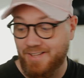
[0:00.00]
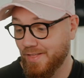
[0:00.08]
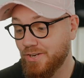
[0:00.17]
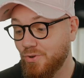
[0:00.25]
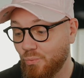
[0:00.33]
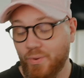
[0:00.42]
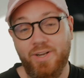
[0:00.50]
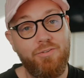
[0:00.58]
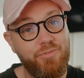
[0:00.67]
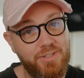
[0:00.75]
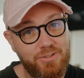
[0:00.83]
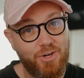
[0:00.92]
then you will
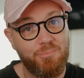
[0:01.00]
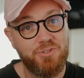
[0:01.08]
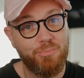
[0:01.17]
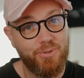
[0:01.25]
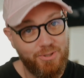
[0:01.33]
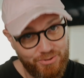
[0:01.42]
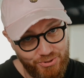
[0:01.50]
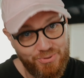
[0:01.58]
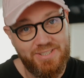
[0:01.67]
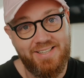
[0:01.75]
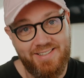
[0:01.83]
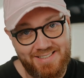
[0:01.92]
feel comfortable
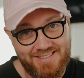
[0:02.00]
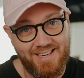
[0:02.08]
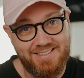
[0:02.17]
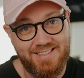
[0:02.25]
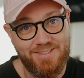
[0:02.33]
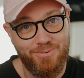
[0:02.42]
using these guys as